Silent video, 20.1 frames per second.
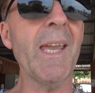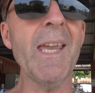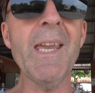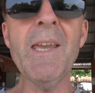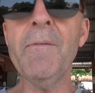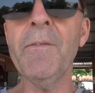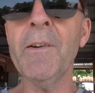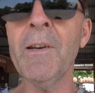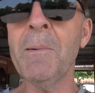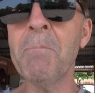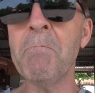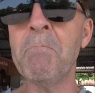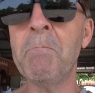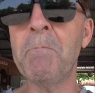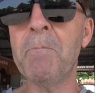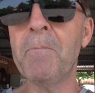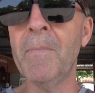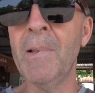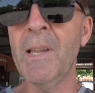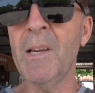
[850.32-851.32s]
even a
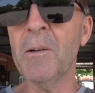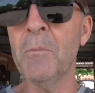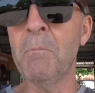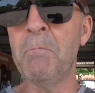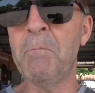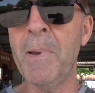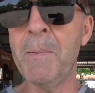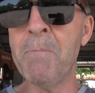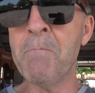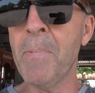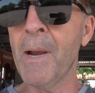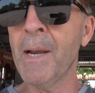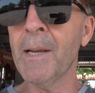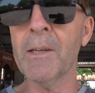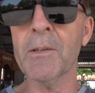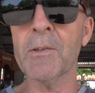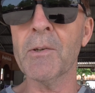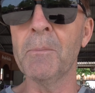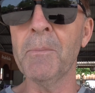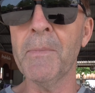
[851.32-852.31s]
little bin
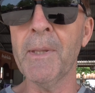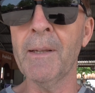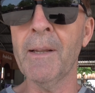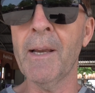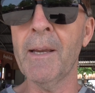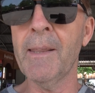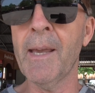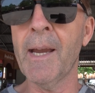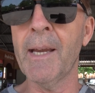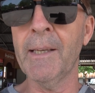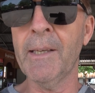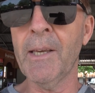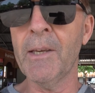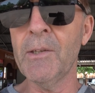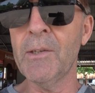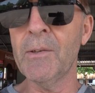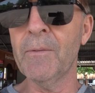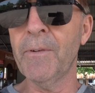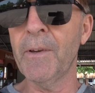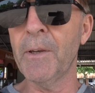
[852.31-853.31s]
bag or something like that in
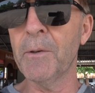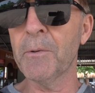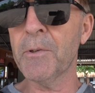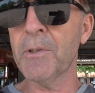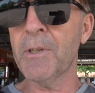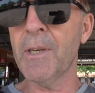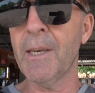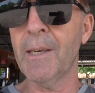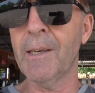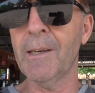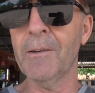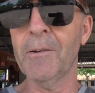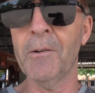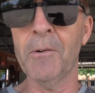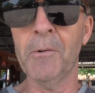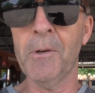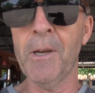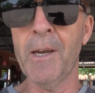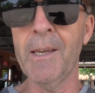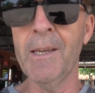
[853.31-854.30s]
case you feel sick,
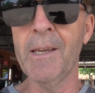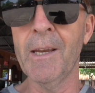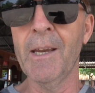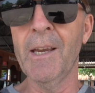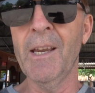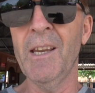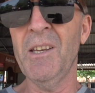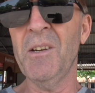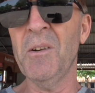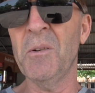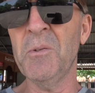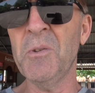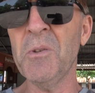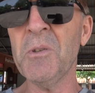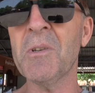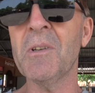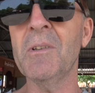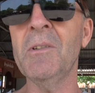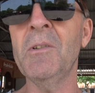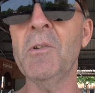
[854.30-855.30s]
okay? You know,
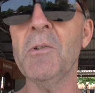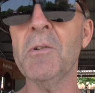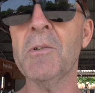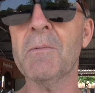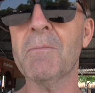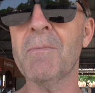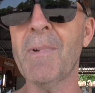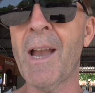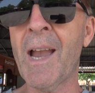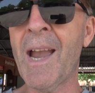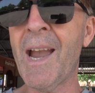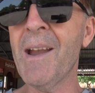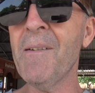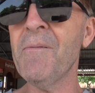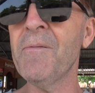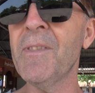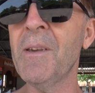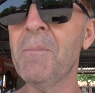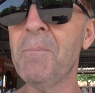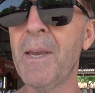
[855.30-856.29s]
just
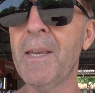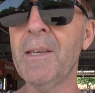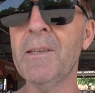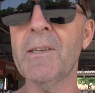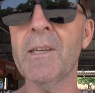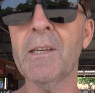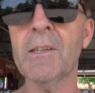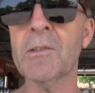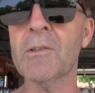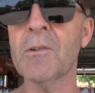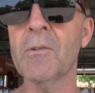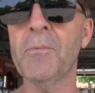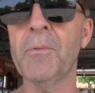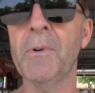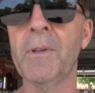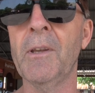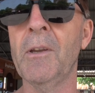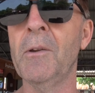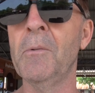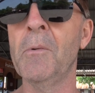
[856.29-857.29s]
have the basic stuff
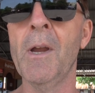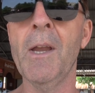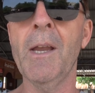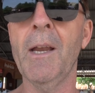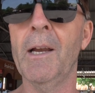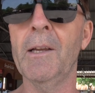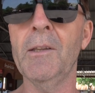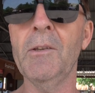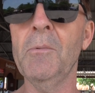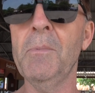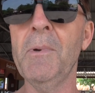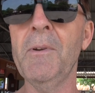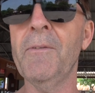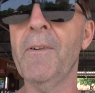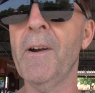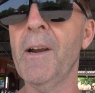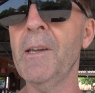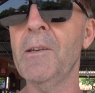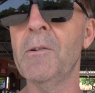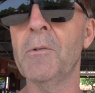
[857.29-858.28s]
with you and you'll be
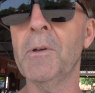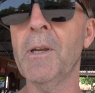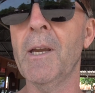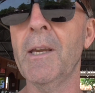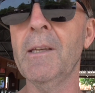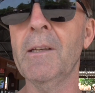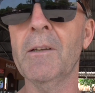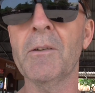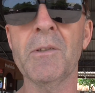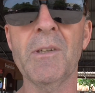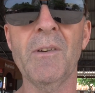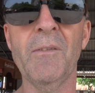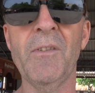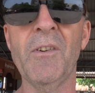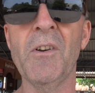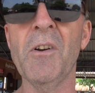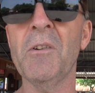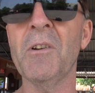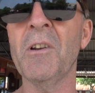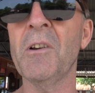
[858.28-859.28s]
fine, okay? Because if
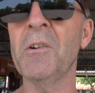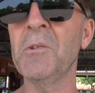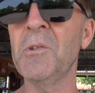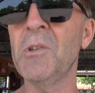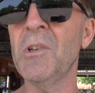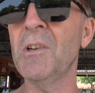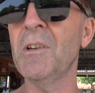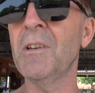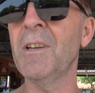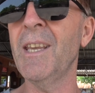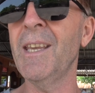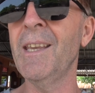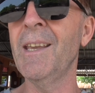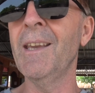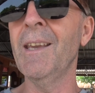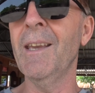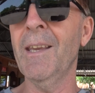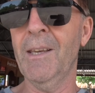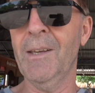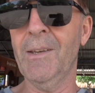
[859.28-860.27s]
you've got a long journey,
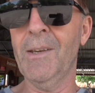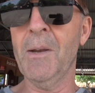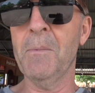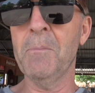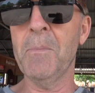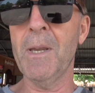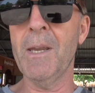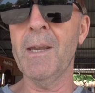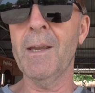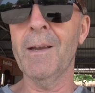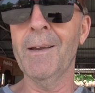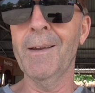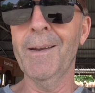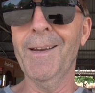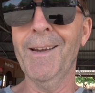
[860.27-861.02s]
it can be